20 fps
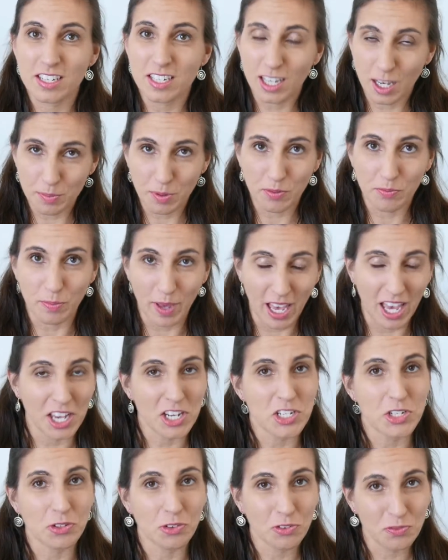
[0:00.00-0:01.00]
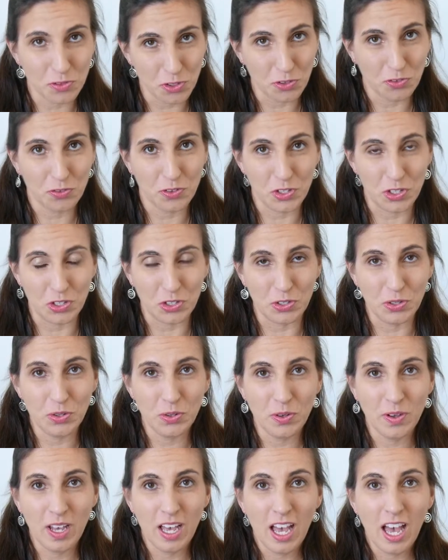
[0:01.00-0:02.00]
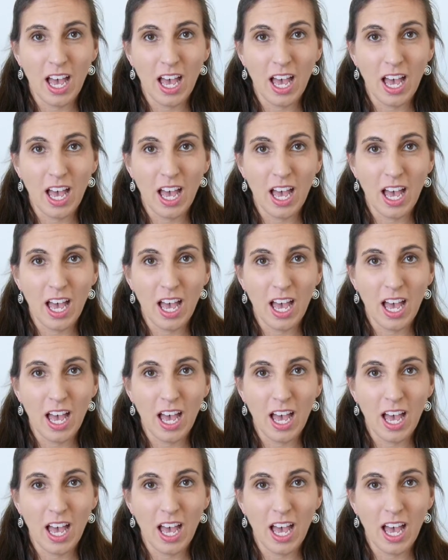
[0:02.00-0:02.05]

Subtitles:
type of bag to review for you.